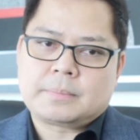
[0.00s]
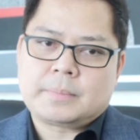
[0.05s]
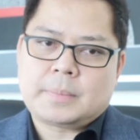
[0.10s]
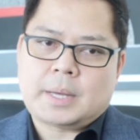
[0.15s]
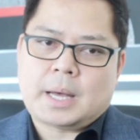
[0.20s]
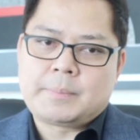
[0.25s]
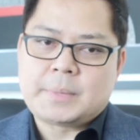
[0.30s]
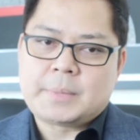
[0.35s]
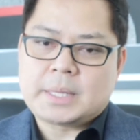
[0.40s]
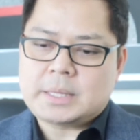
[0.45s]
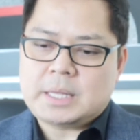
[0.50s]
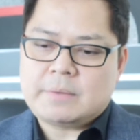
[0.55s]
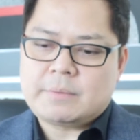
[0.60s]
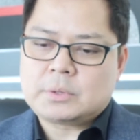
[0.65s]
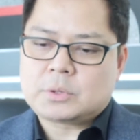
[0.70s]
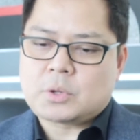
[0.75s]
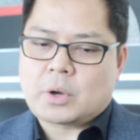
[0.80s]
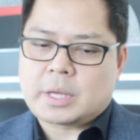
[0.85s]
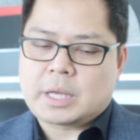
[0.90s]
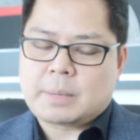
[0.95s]
I'm not
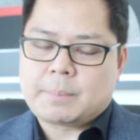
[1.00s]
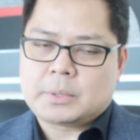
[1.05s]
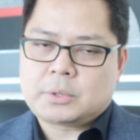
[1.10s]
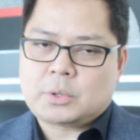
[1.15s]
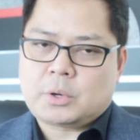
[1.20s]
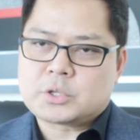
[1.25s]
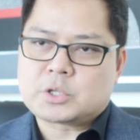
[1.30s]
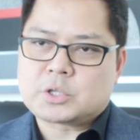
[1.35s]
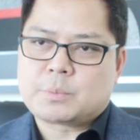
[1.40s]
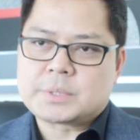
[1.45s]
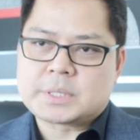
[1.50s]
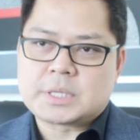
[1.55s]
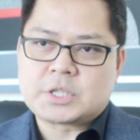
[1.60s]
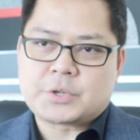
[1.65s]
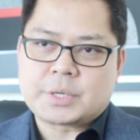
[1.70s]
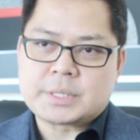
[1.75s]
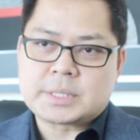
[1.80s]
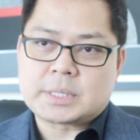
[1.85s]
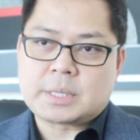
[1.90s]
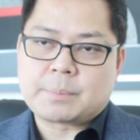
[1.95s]
even talking about customer
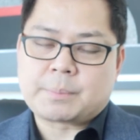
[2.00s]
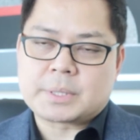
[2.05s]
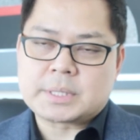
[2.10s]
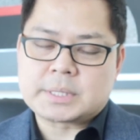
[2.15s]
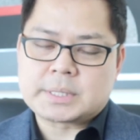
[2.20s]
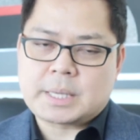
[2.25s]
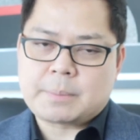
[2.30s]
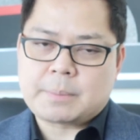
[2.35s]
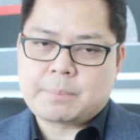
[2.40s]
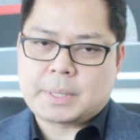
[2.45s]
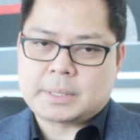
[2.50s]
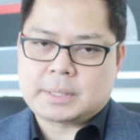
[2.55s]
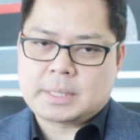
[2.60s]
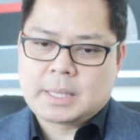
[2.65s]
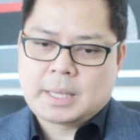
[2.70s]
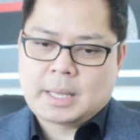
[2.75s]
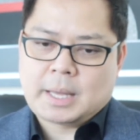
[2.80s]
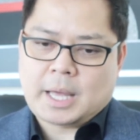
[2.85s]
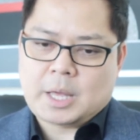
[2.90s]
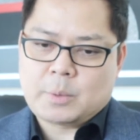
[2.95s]
centricity per se, but
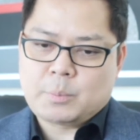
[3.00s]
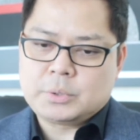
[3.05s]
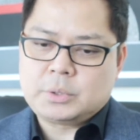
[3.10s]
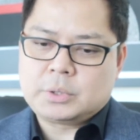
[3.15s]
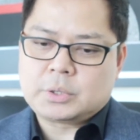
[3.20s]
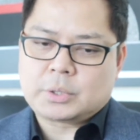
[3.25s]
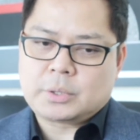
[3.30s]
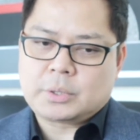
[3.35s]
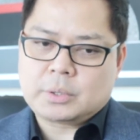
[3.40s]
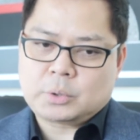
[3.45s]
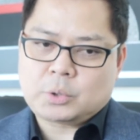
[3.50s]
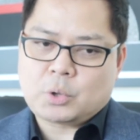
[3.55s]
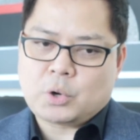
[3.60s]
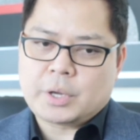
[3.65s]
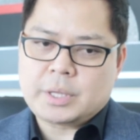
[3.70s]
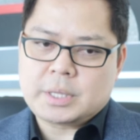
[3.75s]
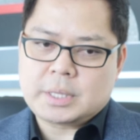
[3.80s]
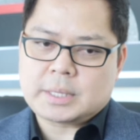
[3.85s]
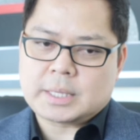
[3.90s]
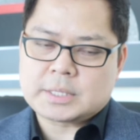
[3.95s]
I would
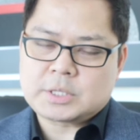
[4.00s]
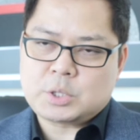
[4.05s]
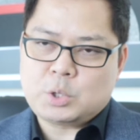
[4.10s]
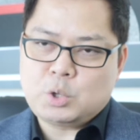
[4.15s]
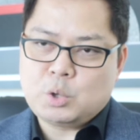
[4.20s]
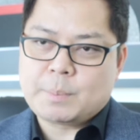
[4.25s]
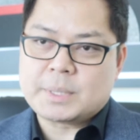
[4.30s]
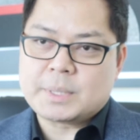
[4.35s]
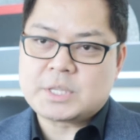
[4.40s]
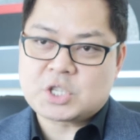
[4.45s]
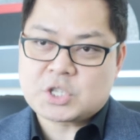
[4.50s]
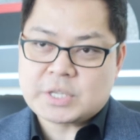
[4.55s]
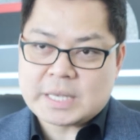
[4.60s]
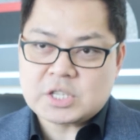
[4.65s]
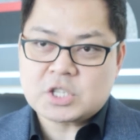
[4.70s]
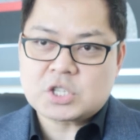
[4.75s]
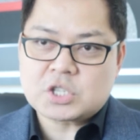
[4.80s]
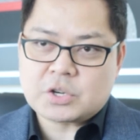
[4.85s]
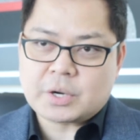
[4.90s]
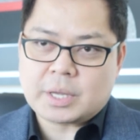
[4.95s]
coin it as
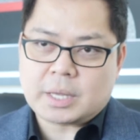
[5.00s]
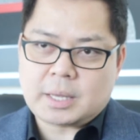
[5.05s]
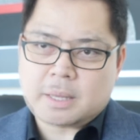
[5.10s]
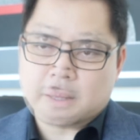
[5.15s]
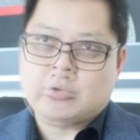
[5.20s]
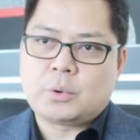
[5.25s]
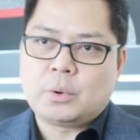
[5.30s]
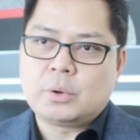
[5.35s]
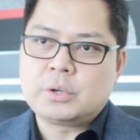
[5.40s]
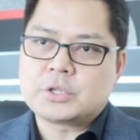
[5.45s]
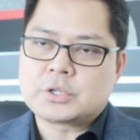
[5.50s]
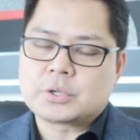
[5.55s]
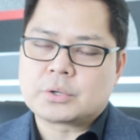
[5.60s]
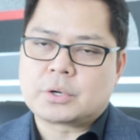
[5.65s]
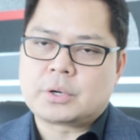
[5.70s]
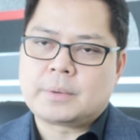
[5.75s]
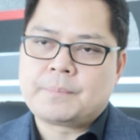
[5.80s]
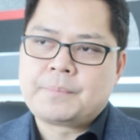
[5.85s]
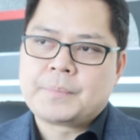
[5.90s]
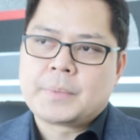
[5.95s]
human-centric
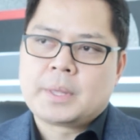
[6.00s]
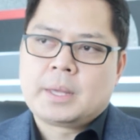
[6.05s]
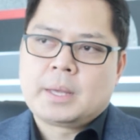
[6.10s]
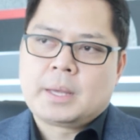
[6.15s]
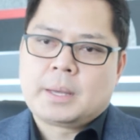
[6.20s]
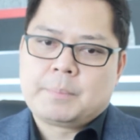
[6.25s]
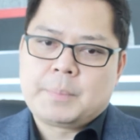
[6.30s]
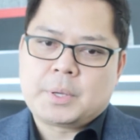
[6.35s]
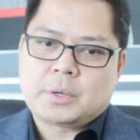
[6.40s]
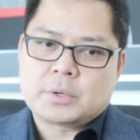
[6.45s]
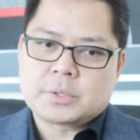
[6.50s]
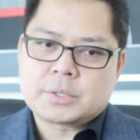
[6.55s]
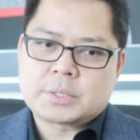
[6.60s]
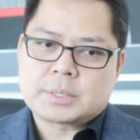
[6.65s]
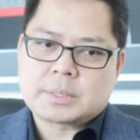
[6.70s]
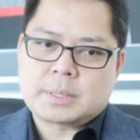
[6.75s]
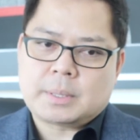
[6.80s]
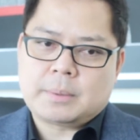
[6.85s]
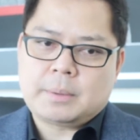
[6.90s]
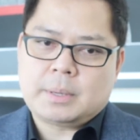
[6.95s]
culture,
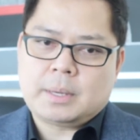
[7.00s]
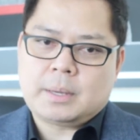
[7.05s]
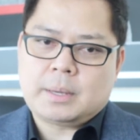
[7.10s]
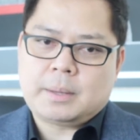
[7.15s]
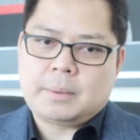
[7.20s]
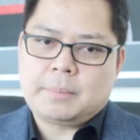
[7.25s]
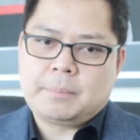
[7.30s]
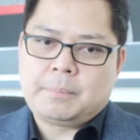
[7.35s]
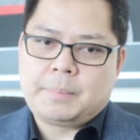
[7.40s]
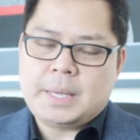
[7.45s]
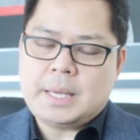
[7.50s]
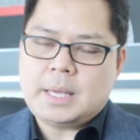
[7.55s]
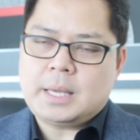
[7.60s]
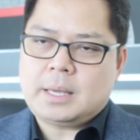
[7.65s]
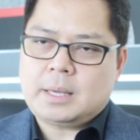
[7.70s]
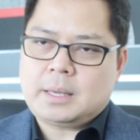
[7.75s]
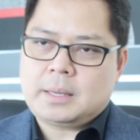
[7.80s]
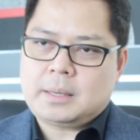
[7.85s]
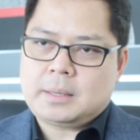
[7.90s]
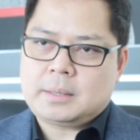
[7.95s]
because
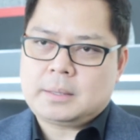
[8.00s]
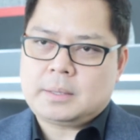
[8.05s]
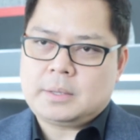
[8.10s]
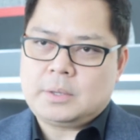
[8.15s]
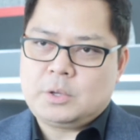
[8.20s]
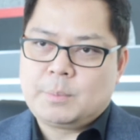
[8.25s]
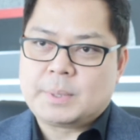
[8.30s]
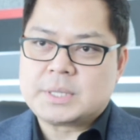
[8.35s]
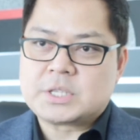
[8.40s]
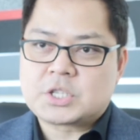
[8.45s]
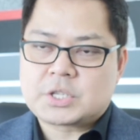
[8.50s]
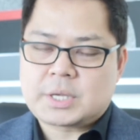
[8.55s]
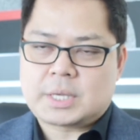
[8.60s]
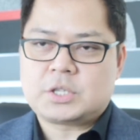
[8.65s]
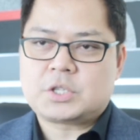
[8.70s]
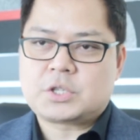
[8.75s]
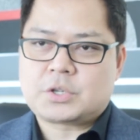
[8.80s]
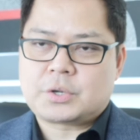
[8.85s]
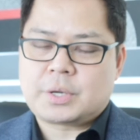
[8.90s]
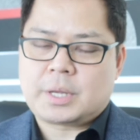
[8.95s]
being
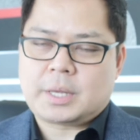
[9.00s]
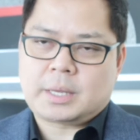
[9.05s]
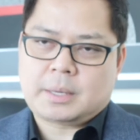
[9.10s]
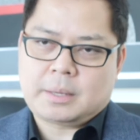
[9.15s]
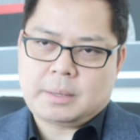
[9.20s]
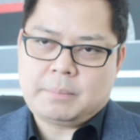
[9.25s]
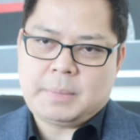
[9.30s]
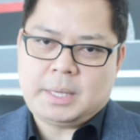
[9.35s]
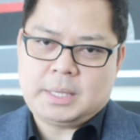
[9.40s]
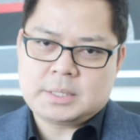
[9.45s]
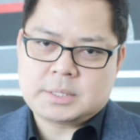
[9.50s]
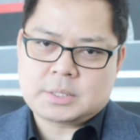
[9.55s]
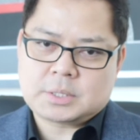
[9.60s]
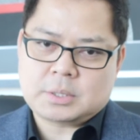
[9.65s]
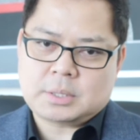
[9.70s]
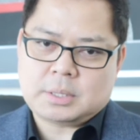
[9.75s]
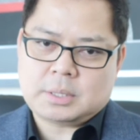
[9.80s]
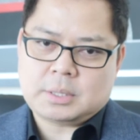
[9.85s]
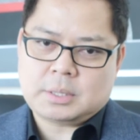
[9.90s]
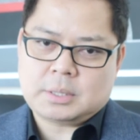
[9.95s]
human-centric
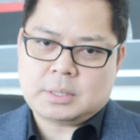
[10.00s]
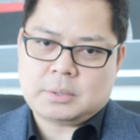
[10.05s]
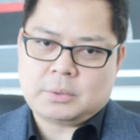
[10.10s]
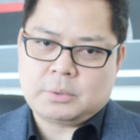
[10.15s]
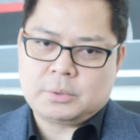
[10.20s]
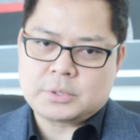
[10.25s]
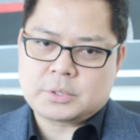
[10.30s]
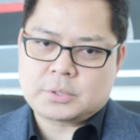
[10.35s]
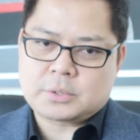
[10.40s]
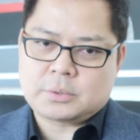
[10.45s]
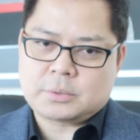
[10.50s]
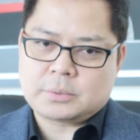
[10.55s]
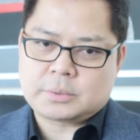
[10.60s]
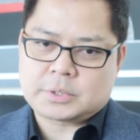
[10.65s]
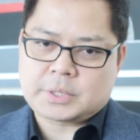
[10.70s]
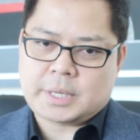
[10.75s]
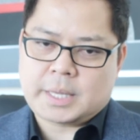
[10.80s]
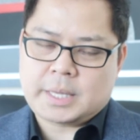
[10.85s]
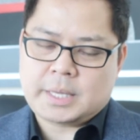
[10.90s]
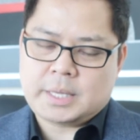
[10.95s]
means also
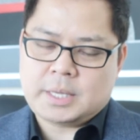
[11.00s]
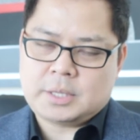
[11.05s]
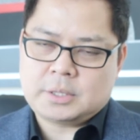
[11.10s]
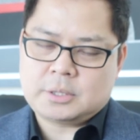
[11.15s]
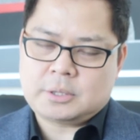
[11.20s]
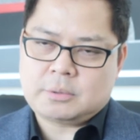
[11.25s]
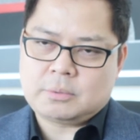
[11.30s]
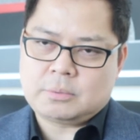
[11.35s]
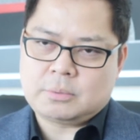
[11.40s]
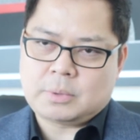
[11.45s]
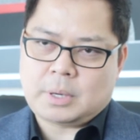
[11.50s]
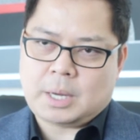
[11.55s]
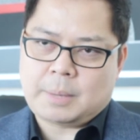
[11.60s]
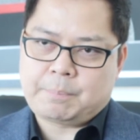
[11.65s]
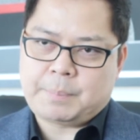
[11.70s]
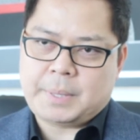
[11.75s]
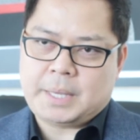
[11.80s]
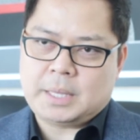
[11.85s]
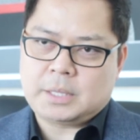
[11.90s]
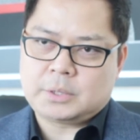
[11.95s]
trying to
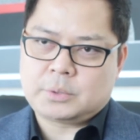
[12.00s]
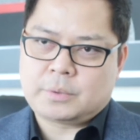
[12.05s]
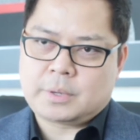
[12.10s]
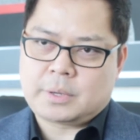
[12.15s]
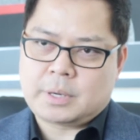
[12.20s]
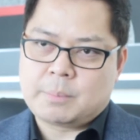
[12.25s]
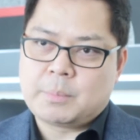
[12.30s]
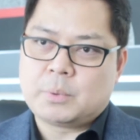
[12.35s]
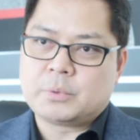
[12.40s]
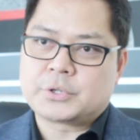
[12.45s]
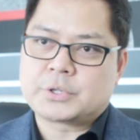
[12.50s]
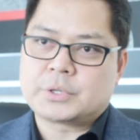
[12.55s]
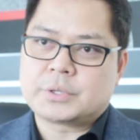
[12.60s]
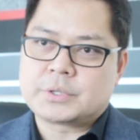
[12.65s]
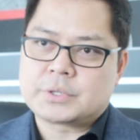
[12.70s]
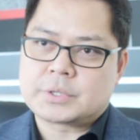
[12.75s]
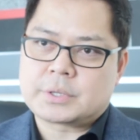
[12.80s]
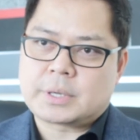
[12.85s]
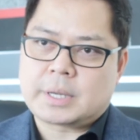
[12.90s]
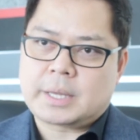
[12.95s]
appeal to their
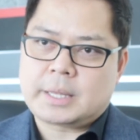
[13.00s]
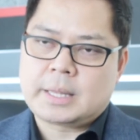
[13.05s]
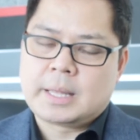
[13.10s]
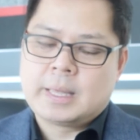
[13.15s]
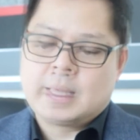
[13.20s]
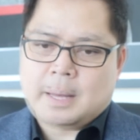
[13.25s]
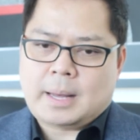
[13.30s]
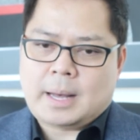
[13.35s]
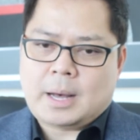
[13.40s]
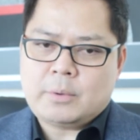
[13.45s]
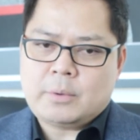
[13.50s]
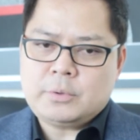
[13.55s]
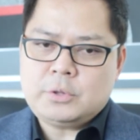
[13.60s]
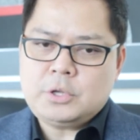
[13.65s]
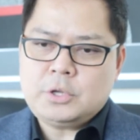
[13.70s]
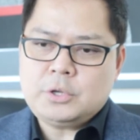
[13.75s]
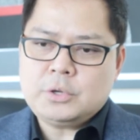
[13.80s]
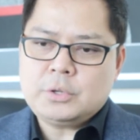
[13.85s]
emotions, right? How do you